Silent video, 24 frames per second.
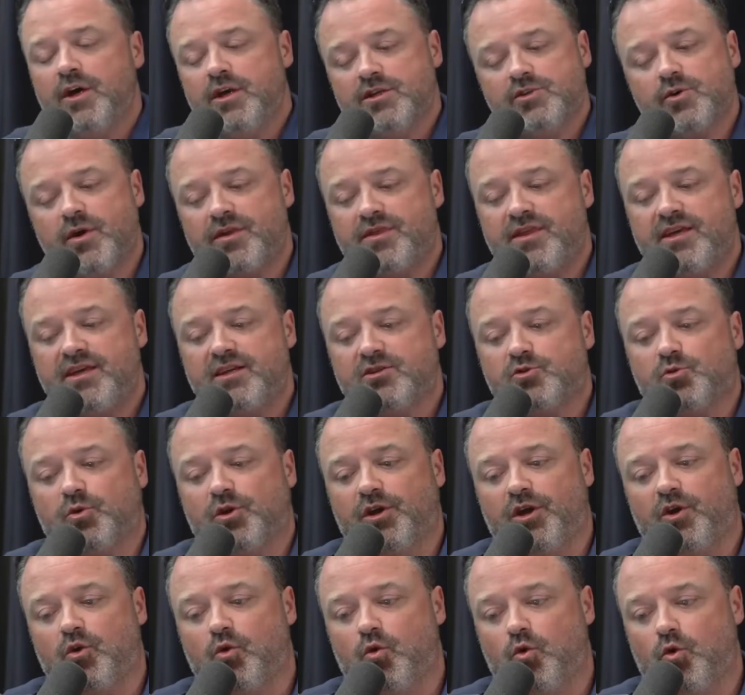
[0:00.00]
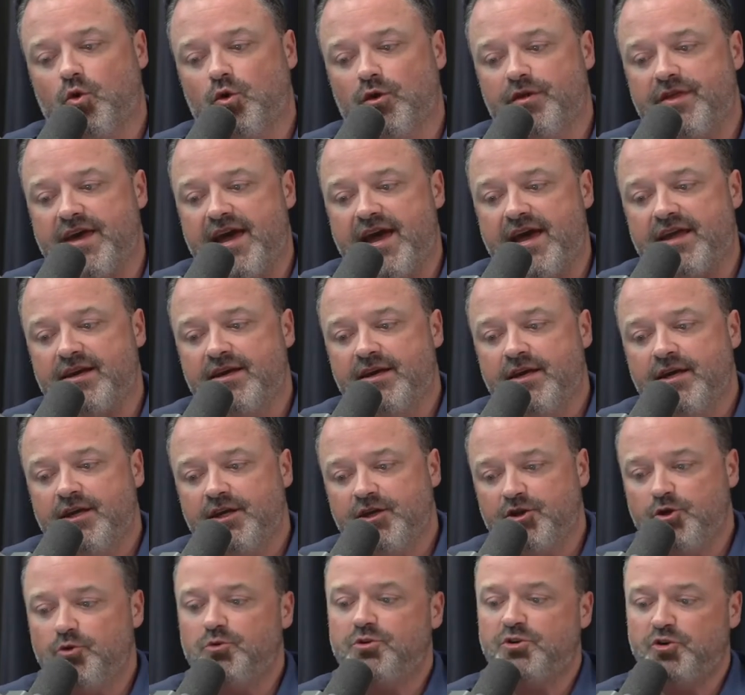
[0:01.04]
So I think it's really cool that
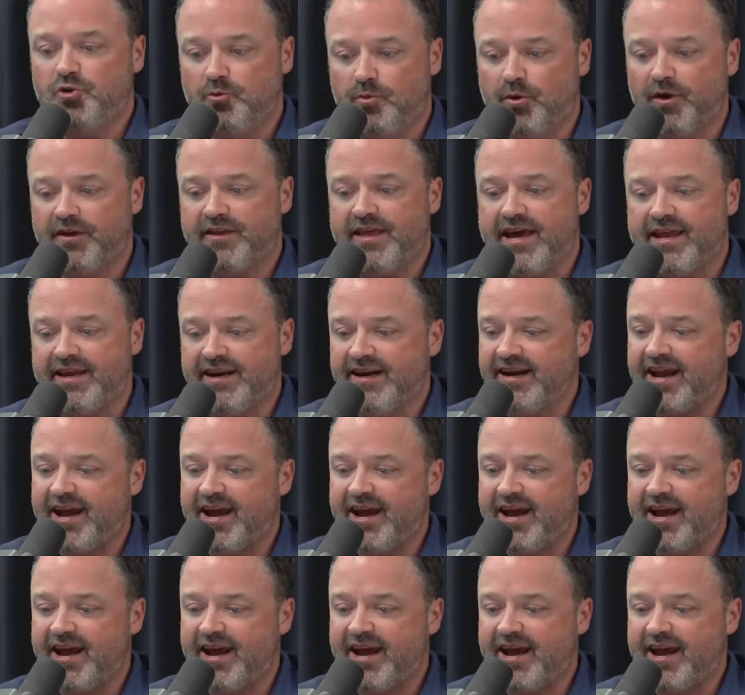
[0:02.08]
you do bring that in.